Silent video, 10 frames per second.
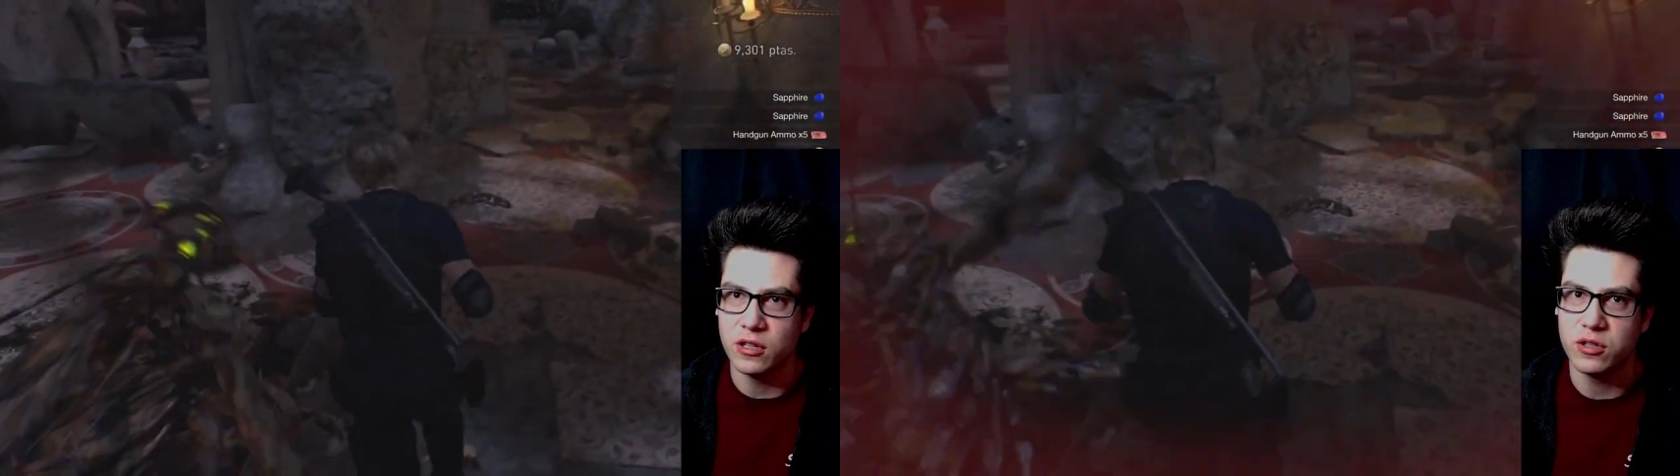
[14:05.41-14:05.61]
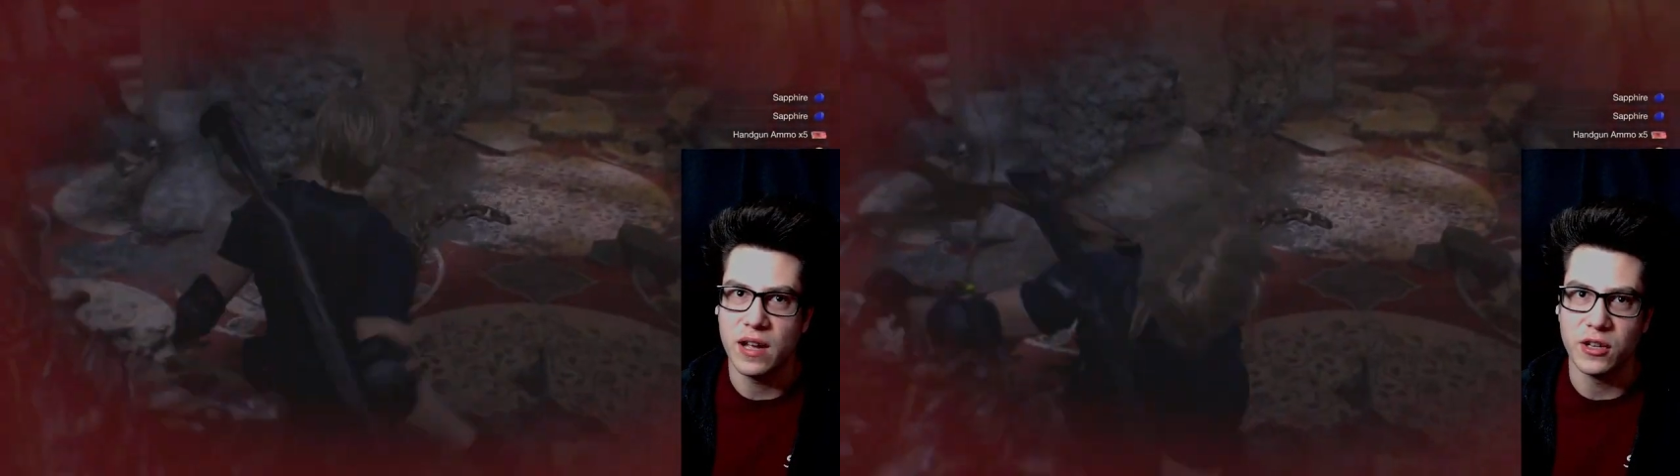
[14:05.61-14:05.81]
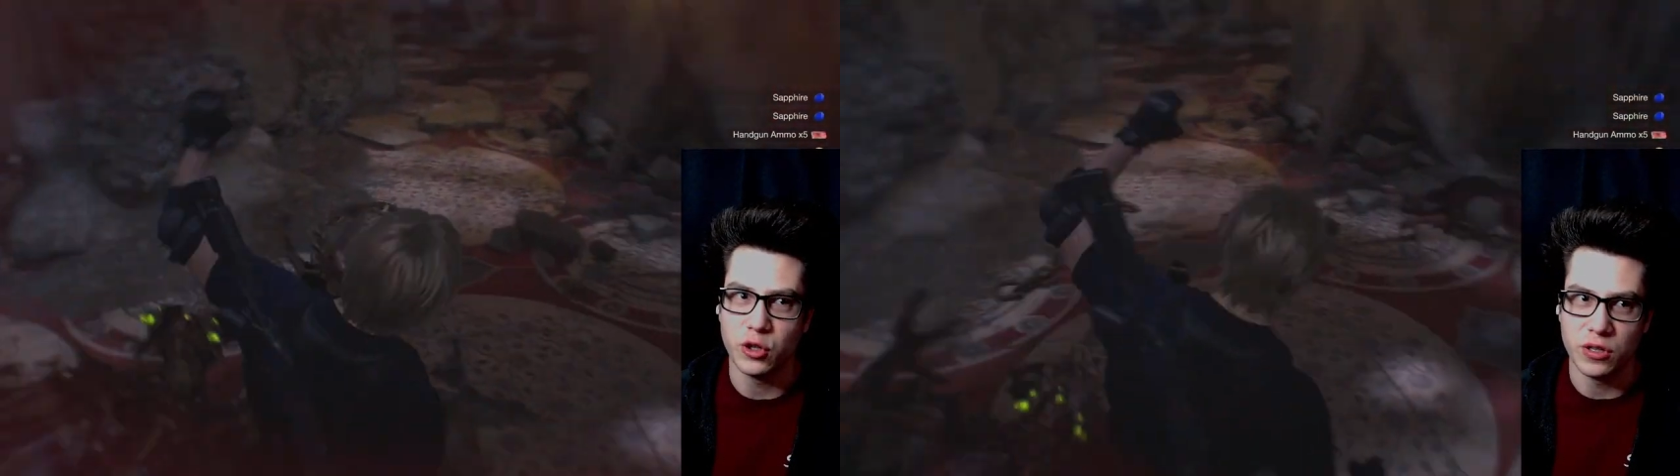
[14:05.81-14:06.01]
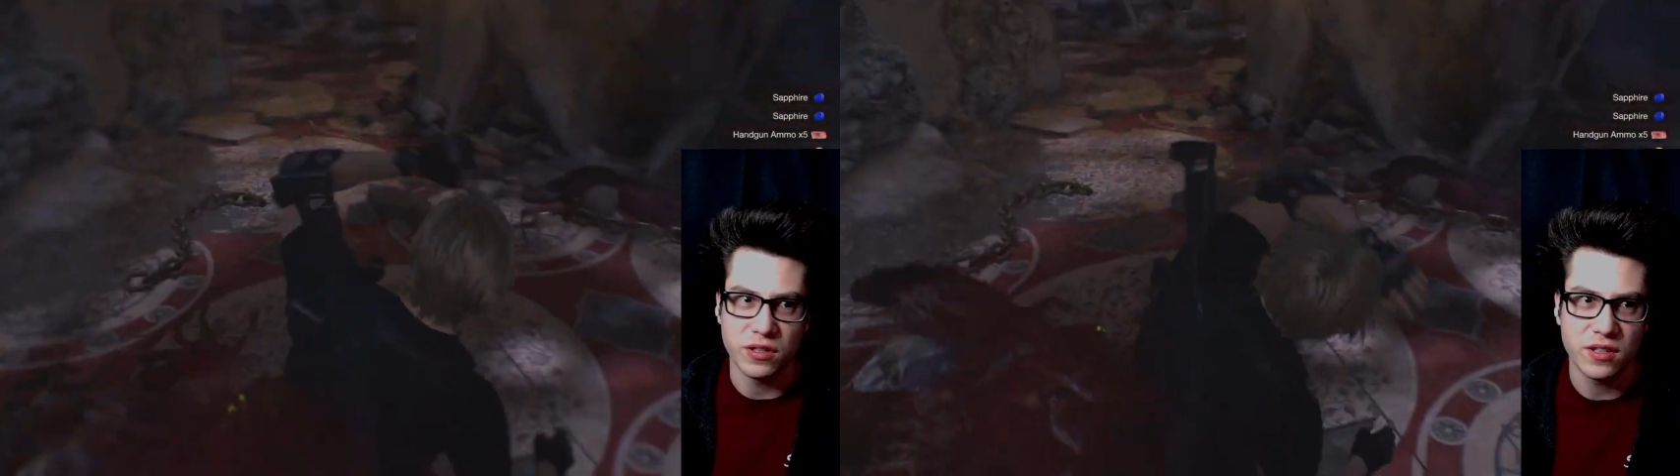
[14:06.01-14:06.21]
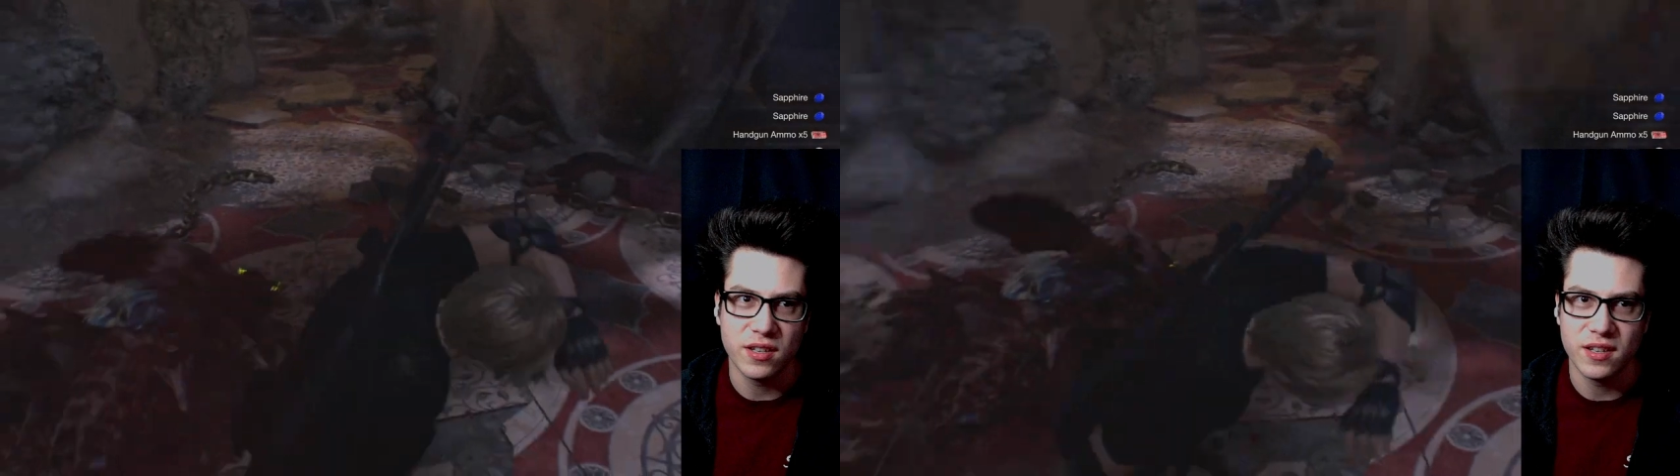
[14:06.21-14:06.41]

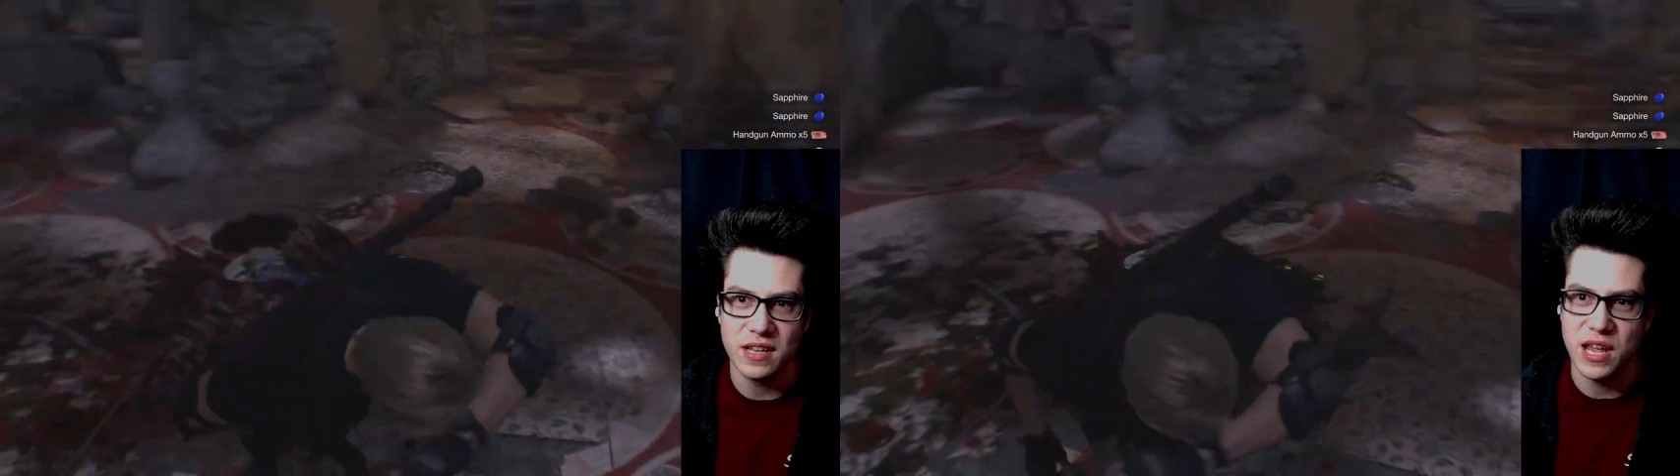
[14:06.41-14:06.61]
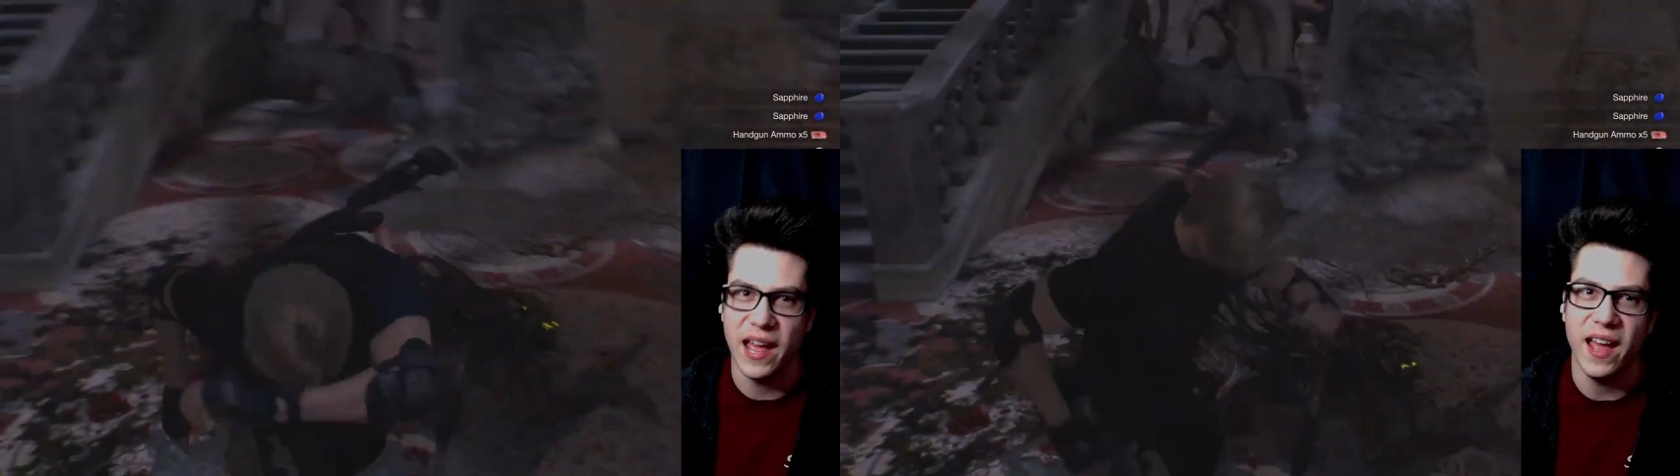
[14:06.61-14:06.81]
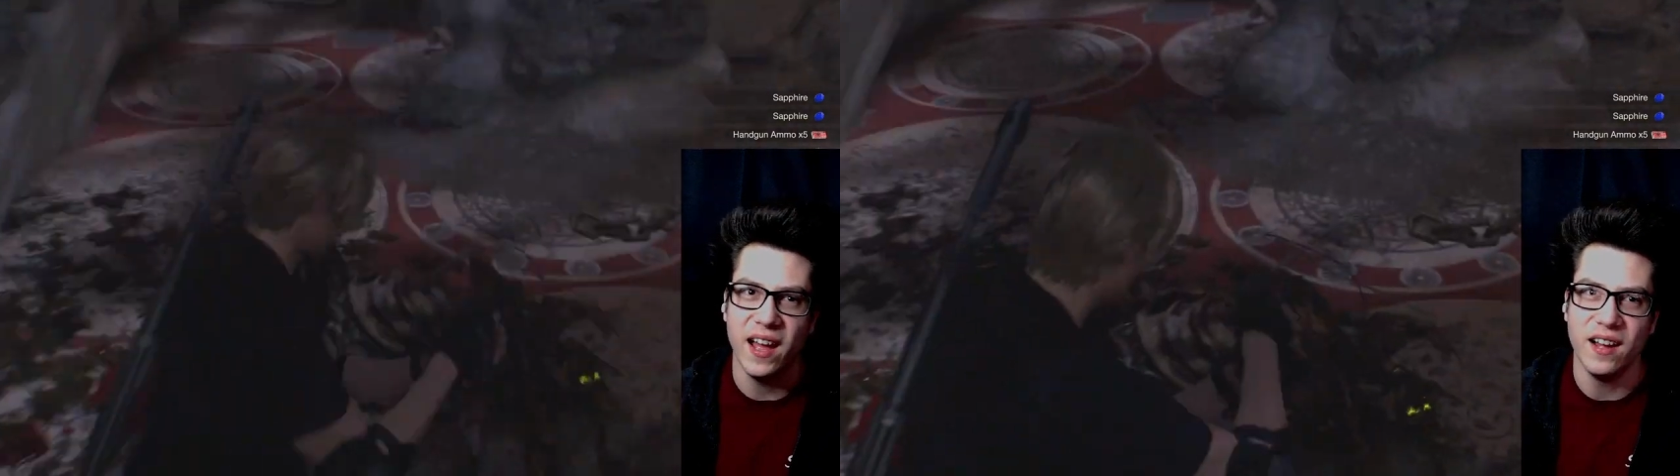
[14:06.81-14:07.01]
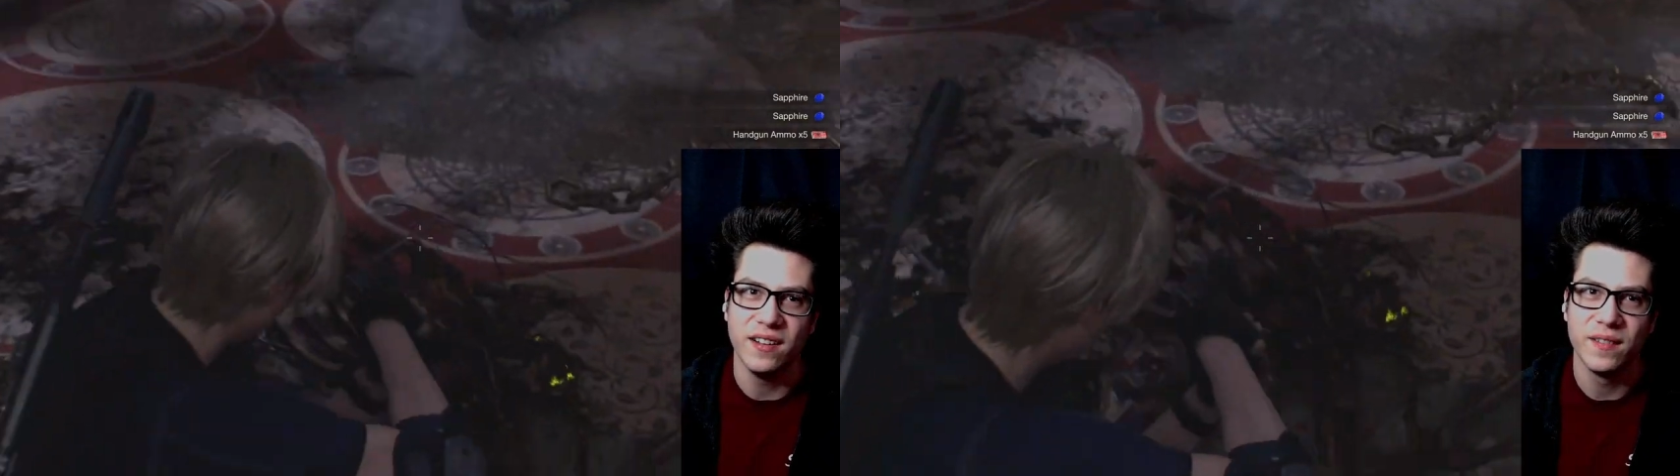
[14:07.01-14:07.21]
treasures. Yeah.